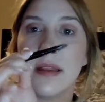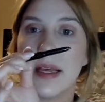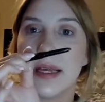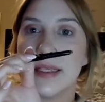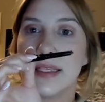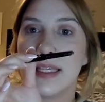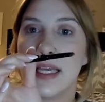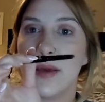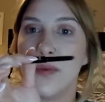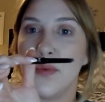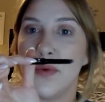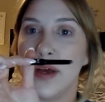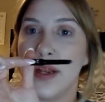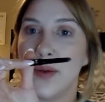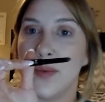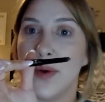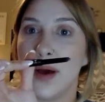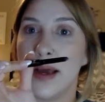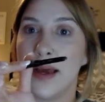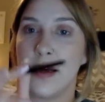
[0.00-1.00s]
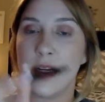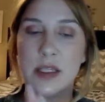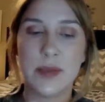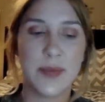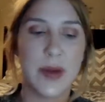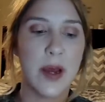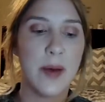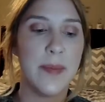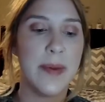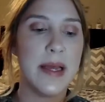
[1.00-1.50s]
That same Wet n Wild
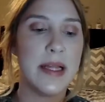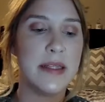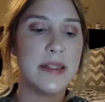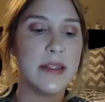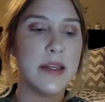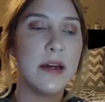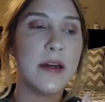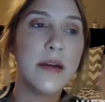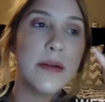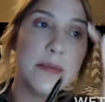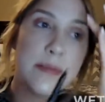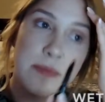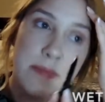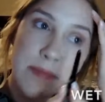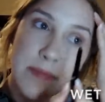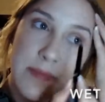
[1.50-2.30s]
brow pencil.